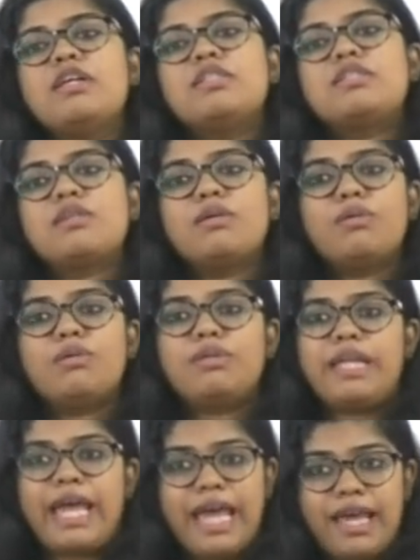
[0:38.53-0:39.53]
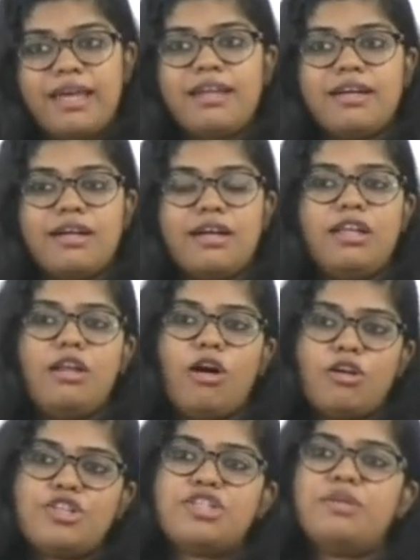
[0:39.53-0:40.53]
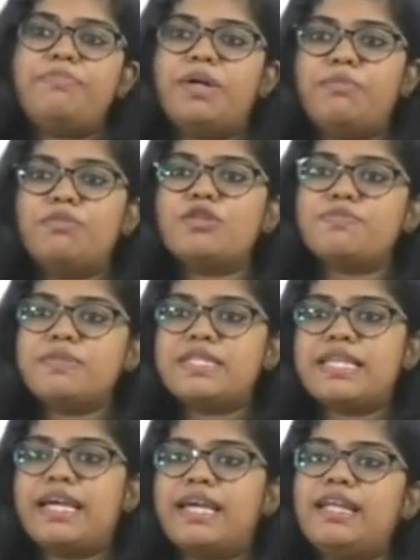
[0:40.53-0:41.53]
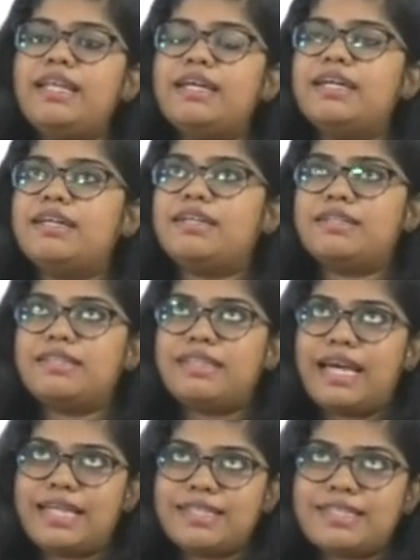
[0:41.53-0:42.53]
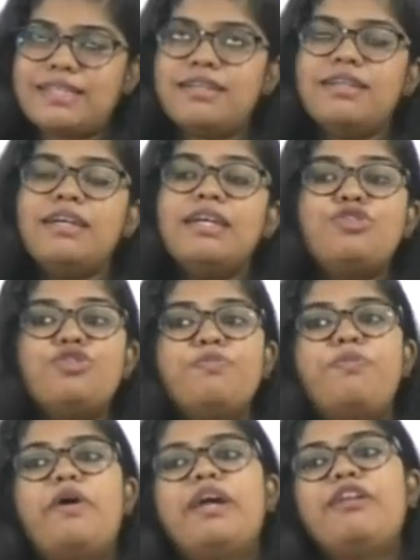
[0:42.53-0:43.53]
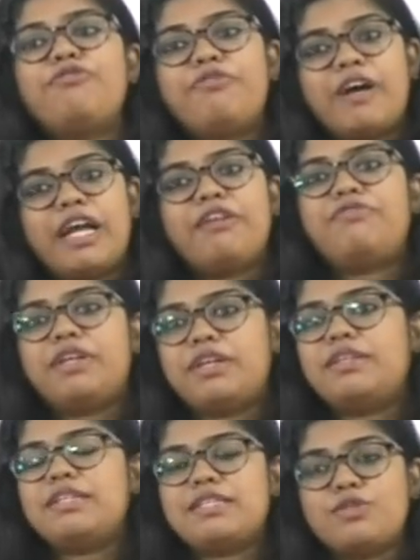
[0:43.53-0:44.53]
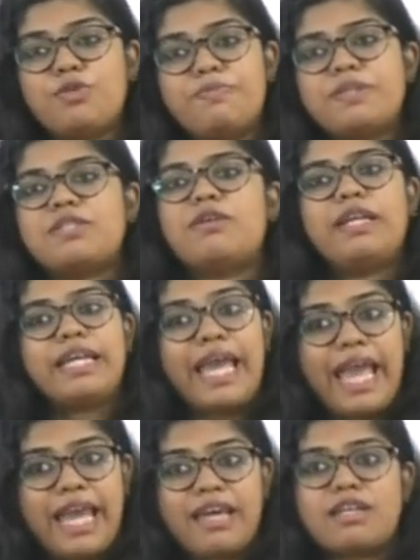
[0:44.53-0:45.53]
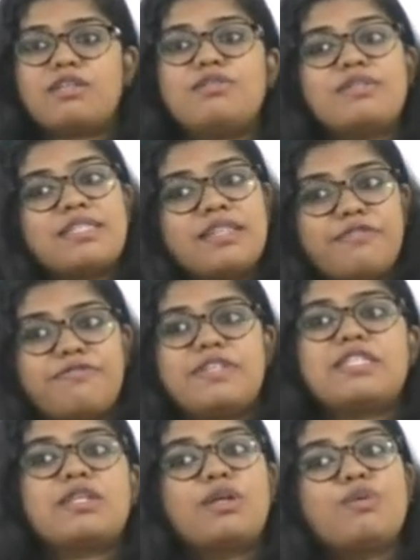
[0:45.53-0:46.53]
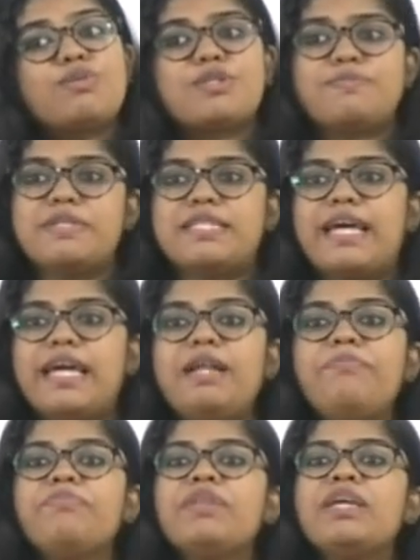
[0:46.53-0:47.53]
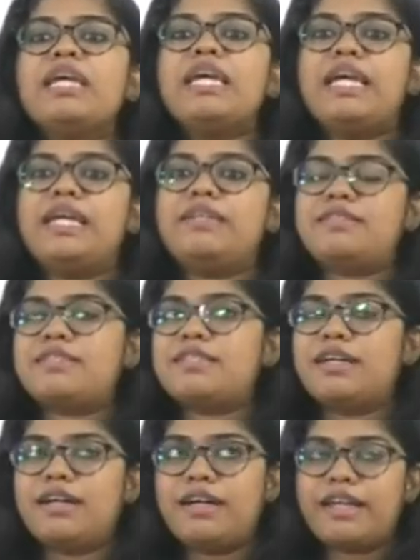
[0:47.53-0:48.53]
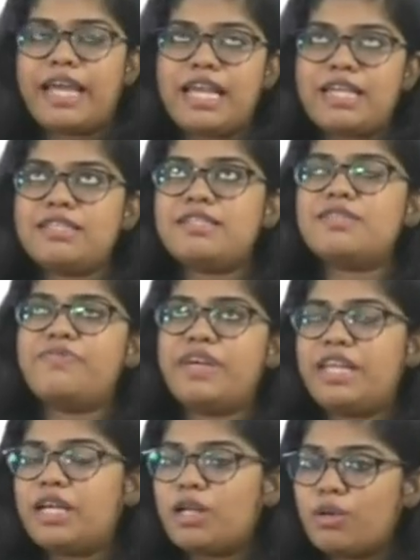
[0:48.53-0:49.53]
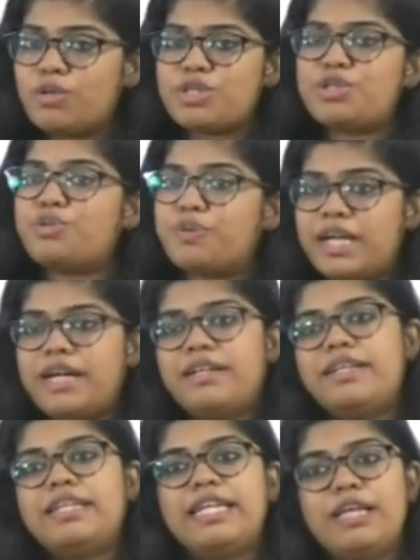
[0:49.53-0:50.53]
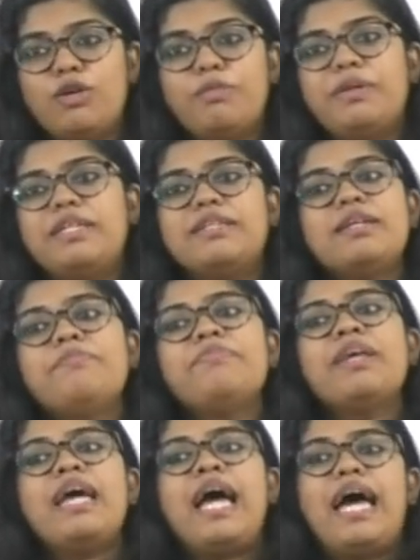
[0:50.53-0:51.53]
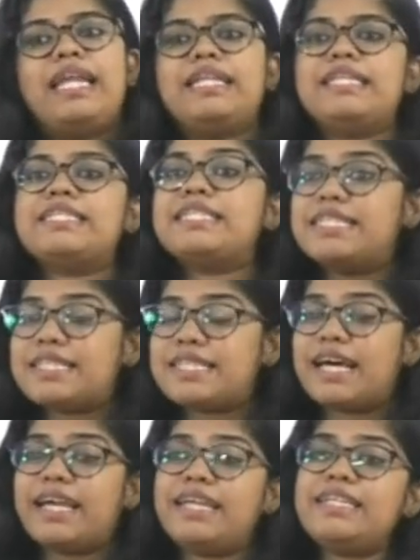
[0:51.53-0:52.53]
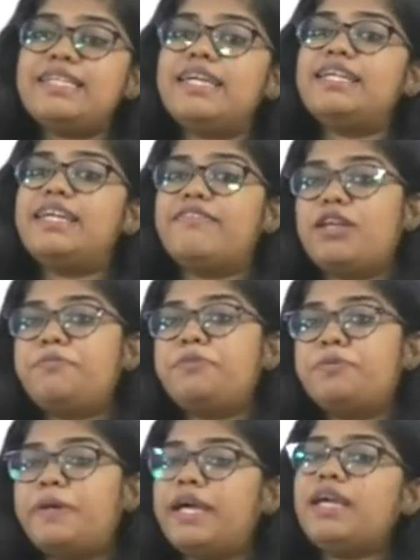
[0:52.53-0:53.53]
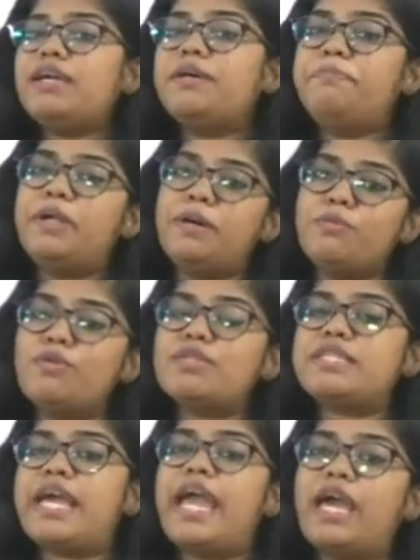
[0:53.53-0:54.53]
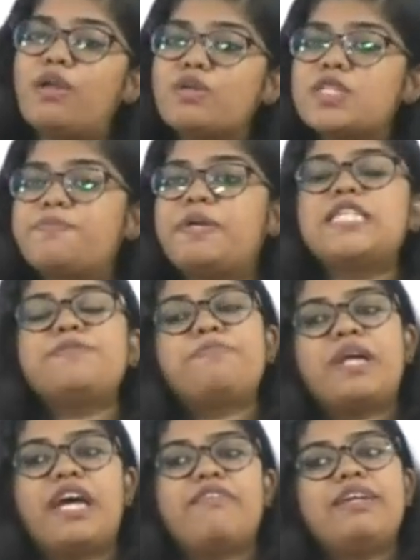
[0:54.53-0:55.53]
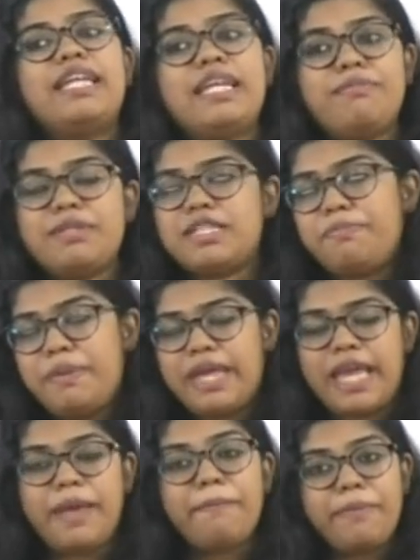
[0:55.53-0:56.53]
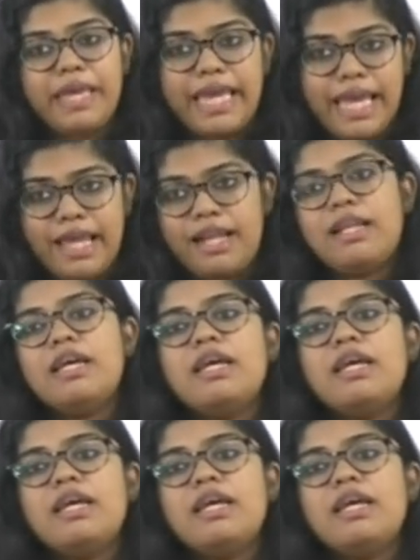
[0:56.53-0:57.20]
So the air launched the BrahMos missile, that is a 2.5 ton supersonic air to surface cruise missile. Its range is very close to 300 kilometer and it is designed and developed by BrahMos Aerospace Private Limited, BAPL.